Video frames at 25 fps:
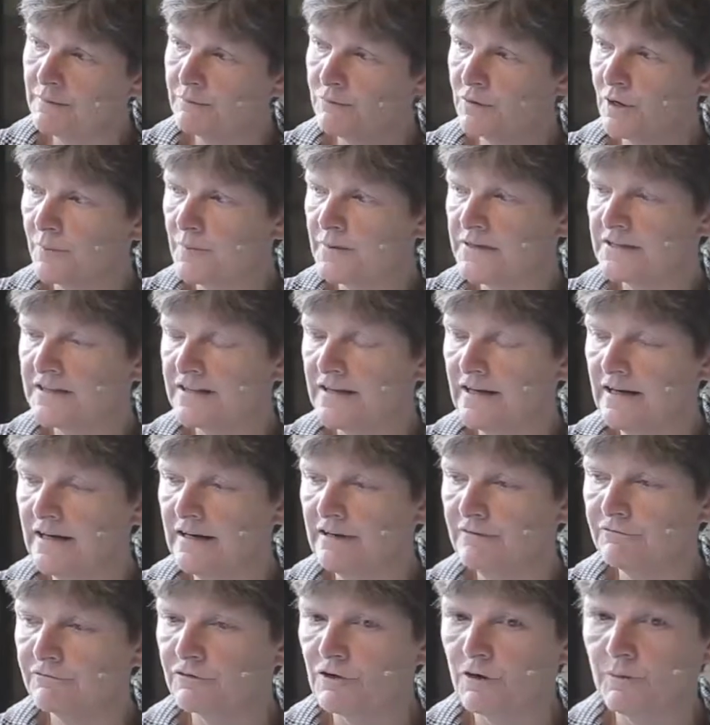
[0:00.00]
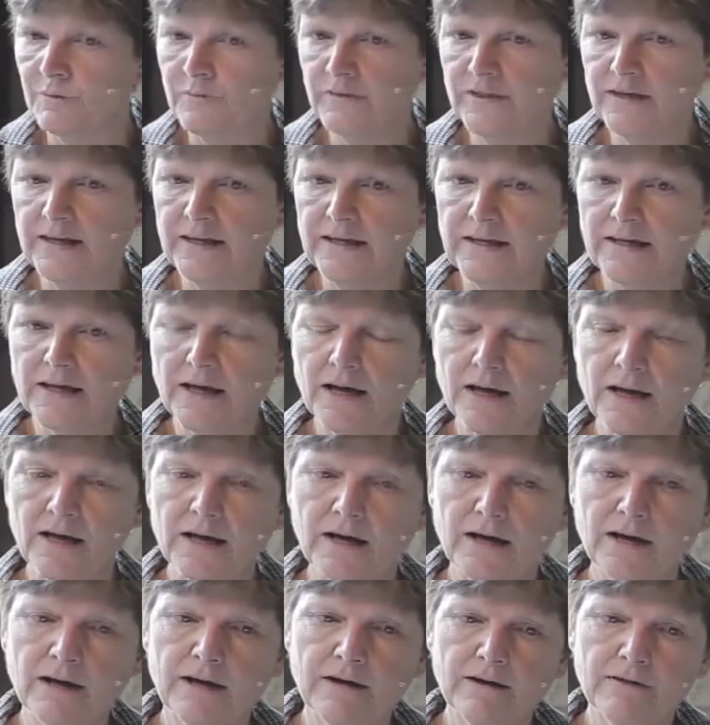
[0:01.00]
in property from the
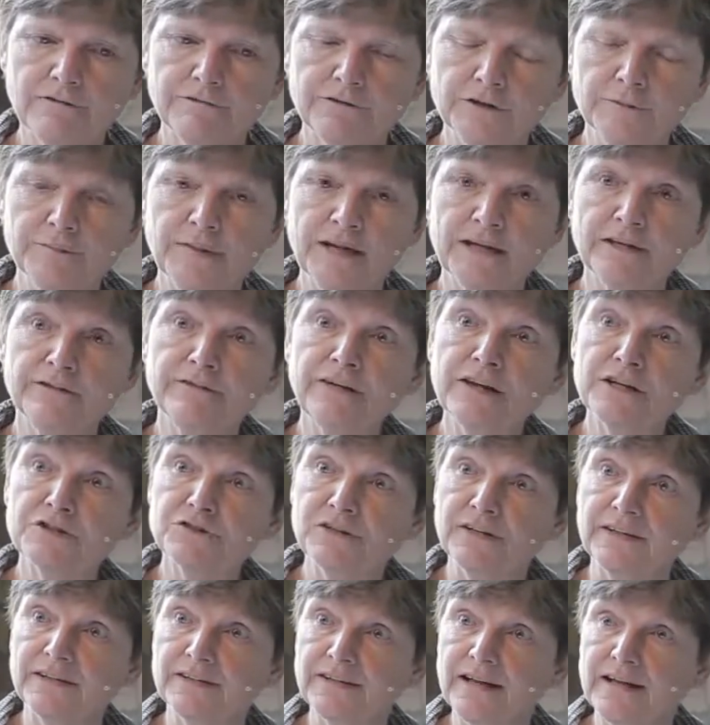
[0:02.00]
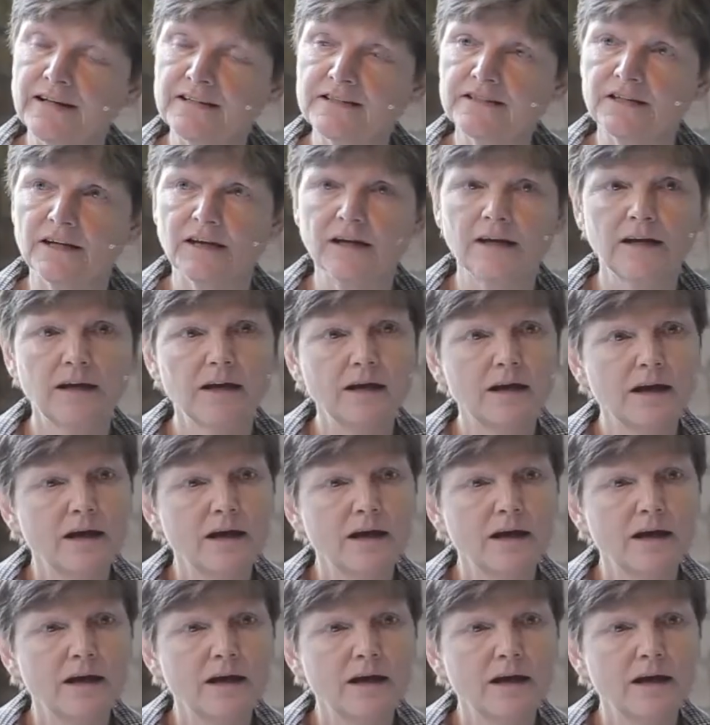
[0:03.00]
food manufacturing sector.